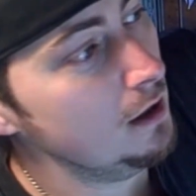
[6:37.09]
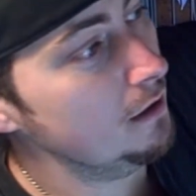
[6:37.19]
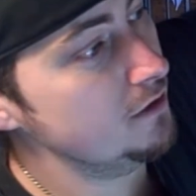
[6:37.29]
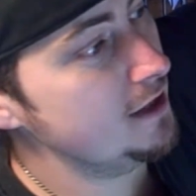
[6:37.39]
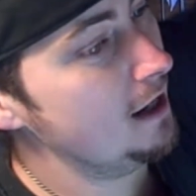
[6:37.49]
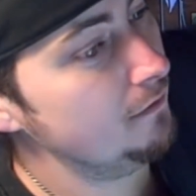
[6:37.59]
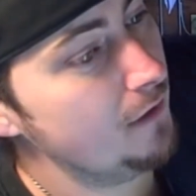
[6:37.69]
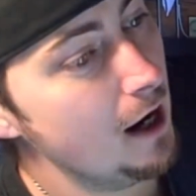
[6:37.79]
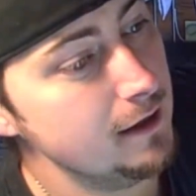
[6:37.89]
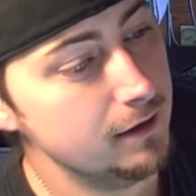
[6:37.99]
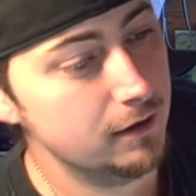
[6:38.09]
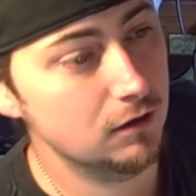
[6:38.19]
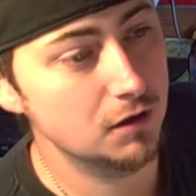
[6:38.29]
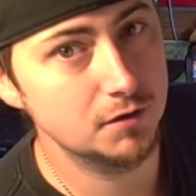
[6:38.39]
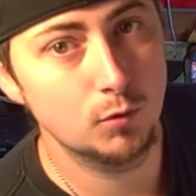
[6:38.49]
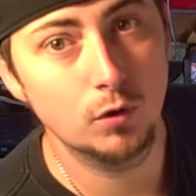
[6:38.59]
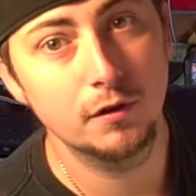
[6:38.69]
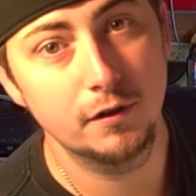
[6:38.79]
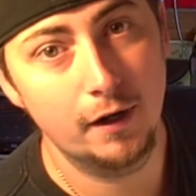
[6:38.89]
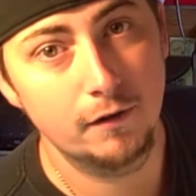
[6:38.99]
If you can't find any glossy board
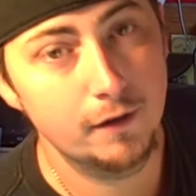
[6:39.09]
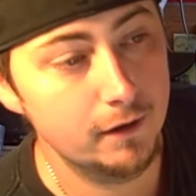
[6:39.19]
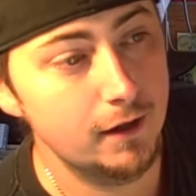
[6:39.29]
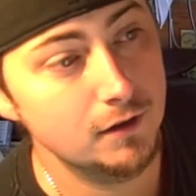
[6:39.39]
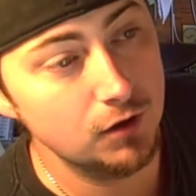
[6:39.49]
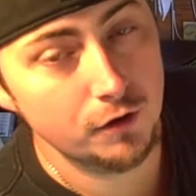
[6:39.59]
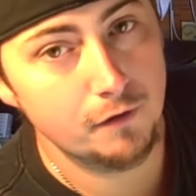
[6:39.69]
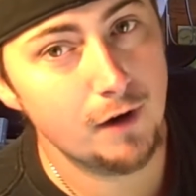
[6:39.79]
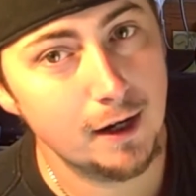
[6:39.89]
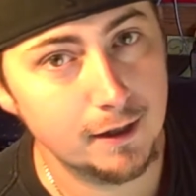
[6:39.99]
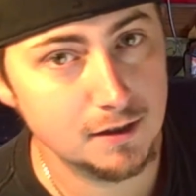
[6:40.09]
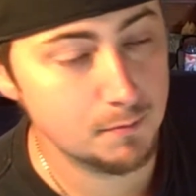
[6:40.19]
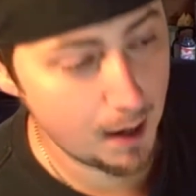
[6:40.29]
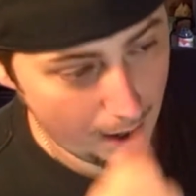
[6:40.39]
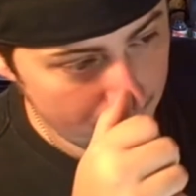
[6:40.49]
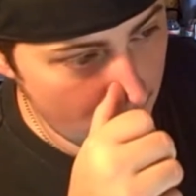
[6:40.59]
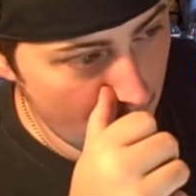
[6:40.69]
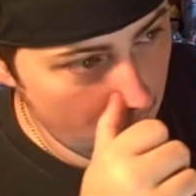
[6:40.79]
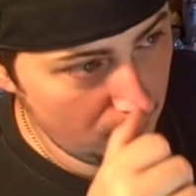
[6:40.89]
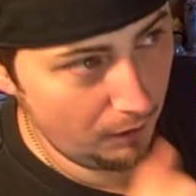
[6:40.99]
in your area and that's all you're finding is matte,
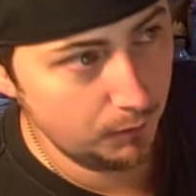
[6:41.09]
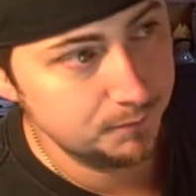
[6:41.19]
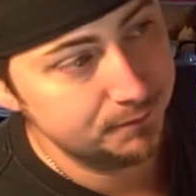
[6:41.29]
you know,